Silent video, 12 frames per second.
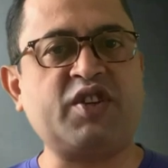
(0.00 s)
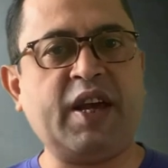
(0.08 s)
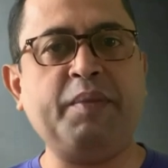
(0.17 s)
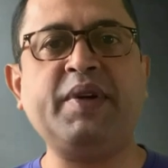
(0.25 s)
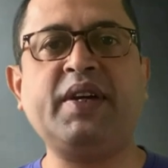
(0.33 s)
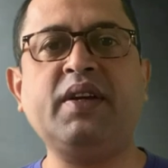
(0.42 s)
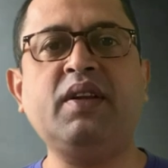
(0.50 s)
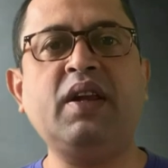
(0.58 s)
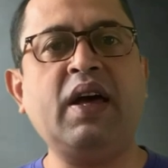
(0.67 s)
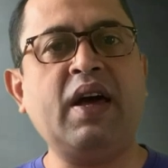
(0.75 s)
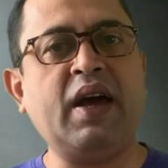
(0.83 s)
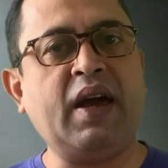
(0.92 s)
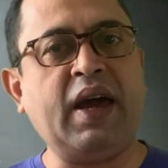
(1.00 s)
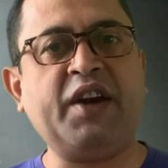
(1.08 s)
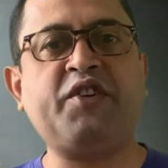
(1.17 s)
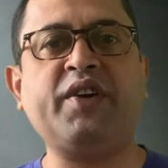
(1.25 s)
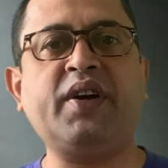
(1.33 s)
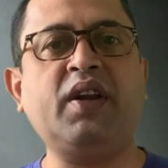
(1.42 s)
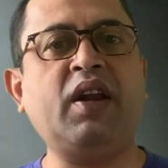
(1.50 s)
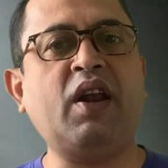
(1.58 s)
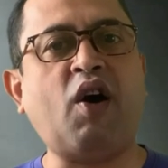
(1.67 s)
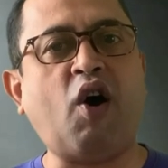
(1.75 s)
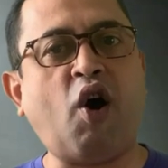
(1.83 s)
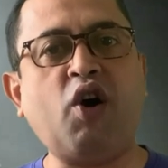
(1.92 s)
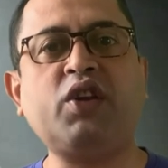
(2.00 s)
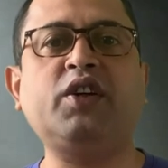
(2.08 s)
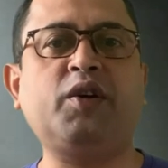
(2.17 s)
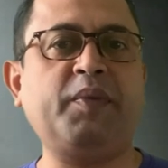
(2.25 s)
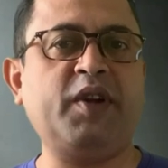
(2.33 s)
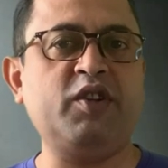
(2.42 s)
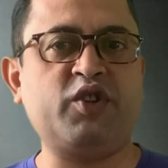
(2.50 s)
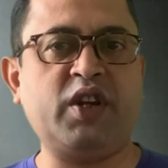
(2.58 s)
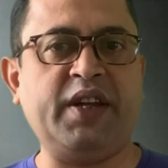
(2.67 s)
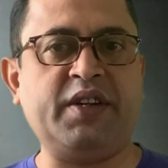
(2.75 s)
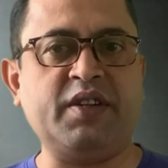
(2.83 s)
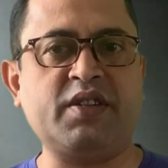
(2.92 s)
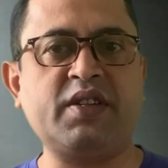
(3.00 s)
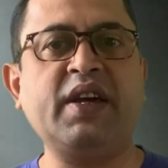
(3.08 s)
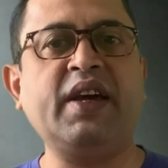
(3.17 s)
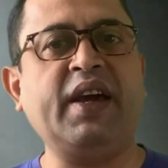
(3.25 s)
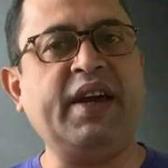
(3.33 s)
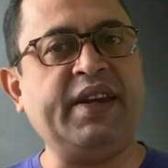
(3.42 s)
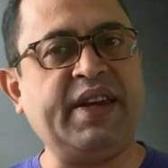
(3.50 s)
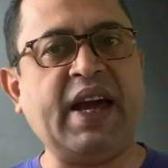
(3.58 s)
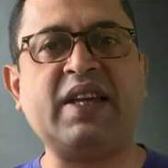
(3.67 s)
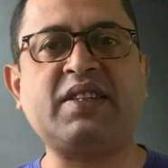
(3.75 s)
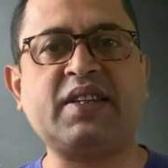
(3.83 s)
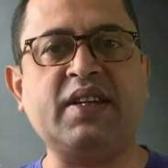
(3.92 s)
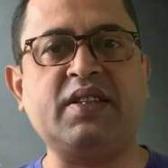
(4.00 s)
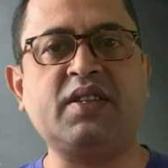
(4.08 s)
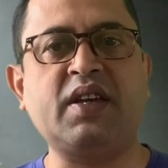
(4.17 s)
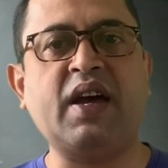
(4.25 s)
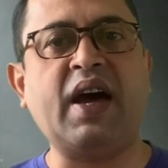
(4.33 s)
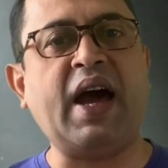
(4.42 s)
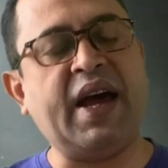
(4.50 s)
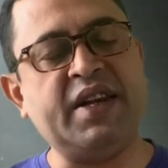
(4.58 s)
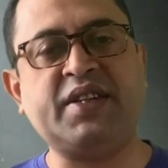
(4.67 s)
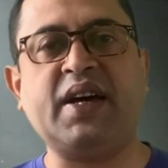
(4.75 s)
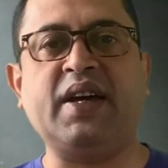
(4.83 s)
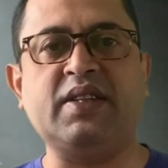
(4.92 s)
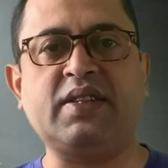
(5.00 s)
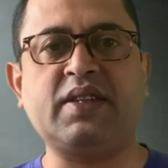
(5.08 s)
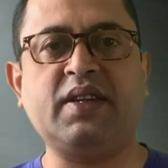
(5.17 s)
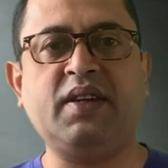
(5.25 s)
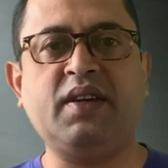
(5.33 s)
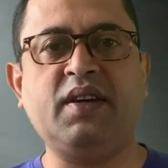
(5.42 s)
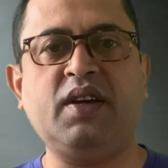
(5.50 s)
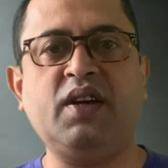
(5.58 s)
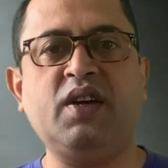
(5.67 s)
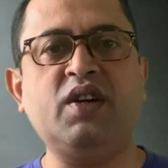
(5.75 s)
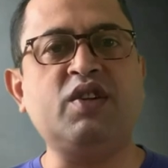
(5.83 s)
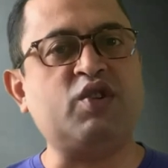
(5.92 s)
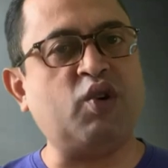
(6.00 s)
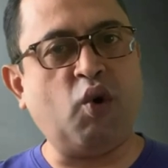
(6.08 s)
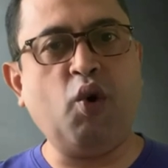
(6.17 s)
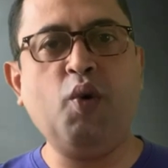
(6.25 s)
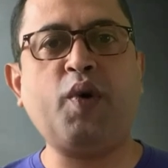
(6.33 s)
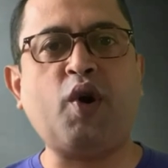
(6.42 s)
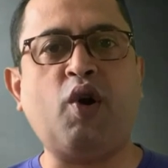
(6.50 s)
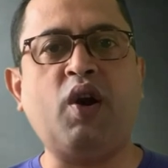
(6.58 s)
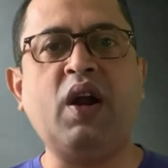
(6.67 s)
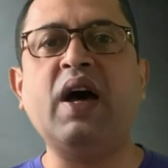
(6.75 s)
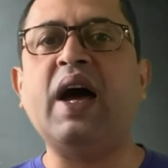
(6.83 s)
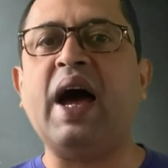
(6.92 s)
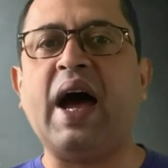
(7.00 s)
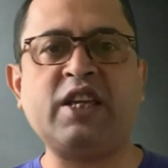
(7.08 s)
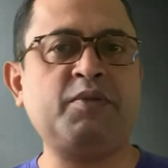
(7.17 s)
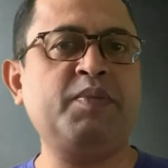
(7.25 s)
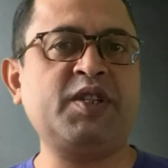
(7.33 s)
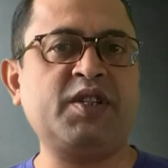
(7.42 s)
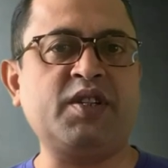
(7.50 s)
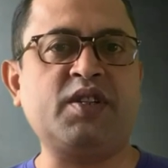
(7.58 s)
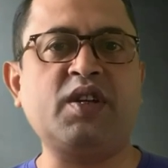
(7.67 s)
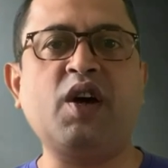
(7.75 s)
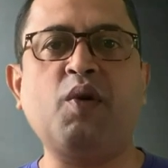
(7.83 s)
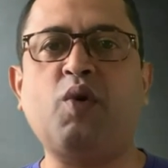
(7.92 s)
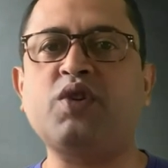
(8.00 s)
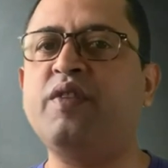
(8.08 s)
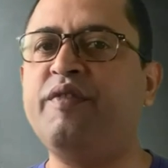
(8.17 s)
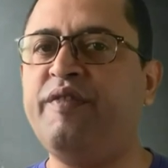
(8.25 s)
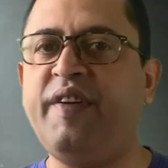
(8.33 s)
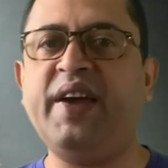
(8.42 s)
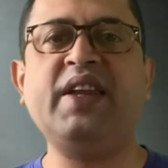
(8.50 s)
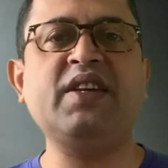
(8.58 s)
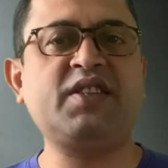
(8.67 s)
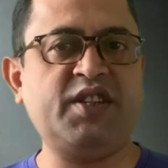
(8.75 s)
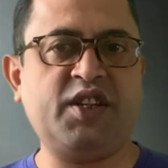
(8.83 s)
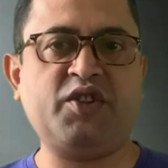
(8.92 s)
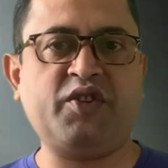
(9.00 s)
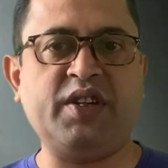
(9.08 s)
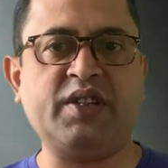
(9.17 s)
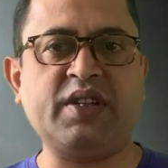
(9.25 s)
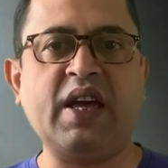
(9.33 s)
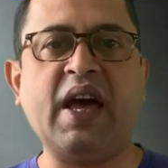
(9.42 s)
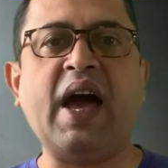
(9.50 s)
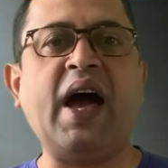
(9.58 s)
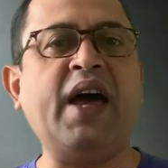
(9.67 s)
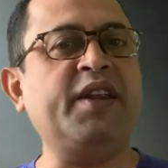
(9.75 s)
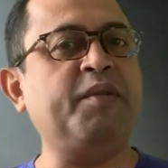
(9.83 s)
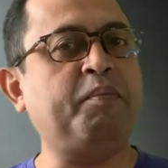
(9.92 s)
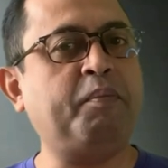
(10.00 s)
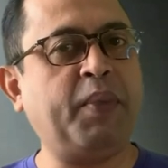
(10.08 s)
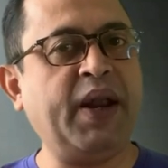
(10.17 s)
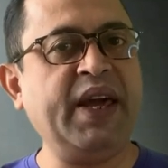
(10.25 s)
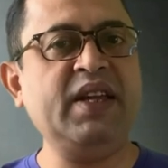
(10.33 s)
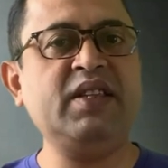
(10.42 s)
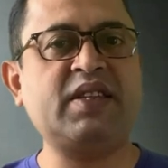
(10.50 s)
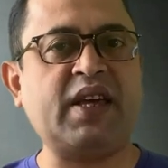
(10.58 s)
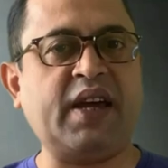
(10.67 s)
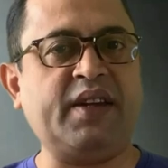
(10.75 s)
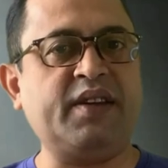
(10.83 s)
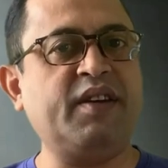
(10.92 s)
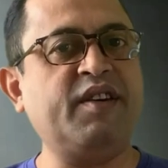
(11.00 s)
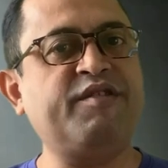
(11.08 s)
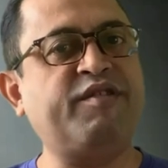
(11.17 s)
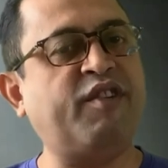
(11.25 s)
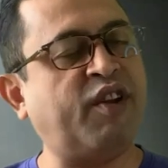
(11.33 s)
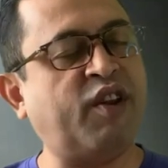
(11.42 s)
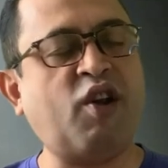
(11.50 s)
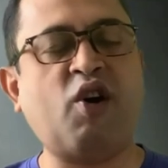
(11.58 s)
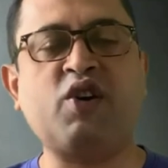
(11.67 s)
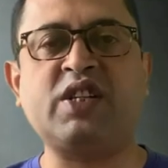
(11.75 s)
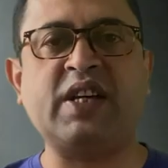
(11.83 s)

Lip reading: chemical, electrical or thermal insulators in gaskets and tiles. So overall, asbestos was in various industries and in plain sight for a long